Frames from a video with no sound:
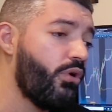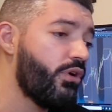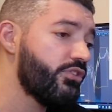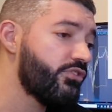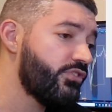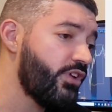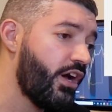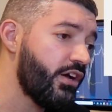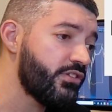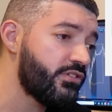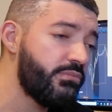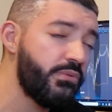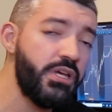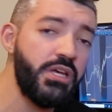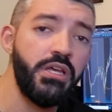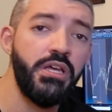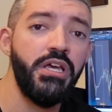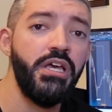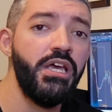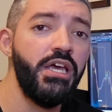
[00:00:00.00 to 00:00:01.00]
a stock
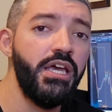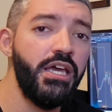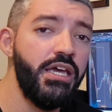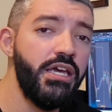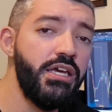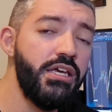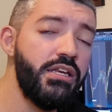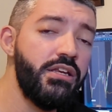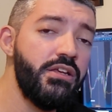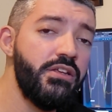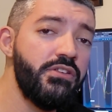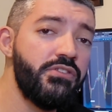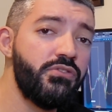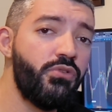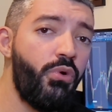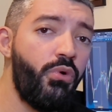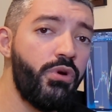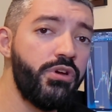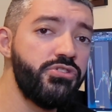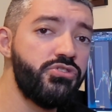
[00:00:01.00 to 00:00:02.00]
split, it is
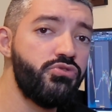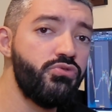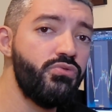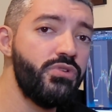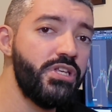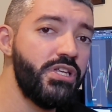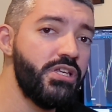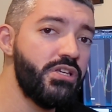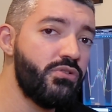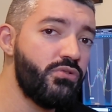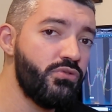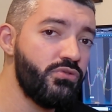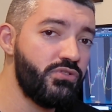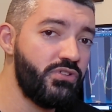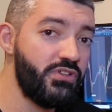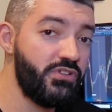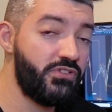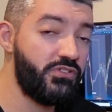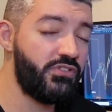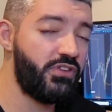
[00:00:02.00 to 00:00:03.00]
going to equal
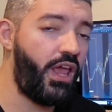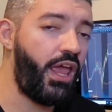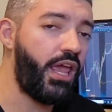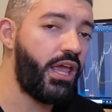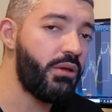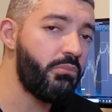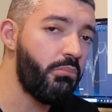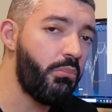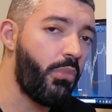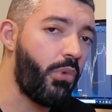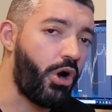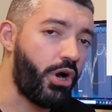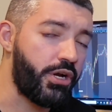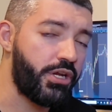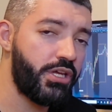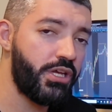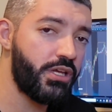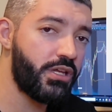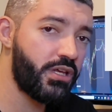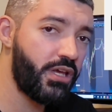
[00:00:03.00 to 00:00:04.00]
the same
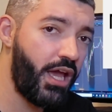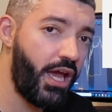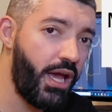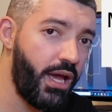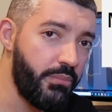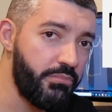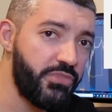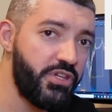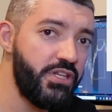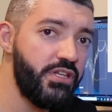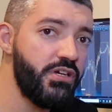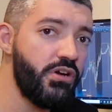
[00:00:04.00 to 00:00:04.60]
market cap. The